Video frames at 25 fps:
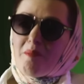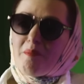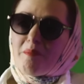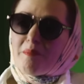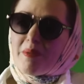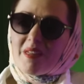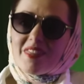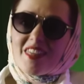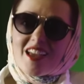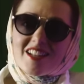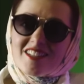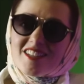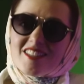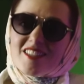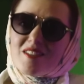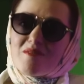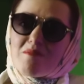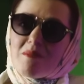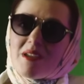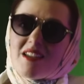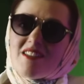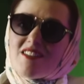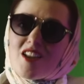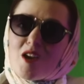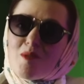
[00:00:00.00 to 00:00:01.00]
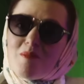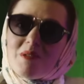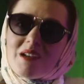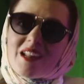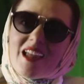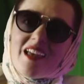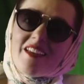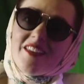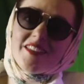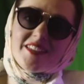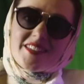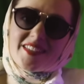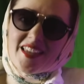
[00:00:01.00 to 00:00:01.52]
But that doesn't mean nobody
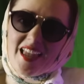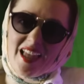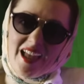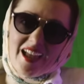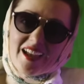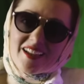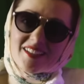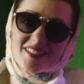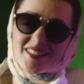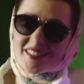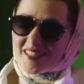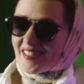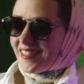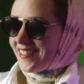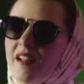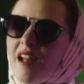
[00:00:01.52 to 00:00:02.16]
else had.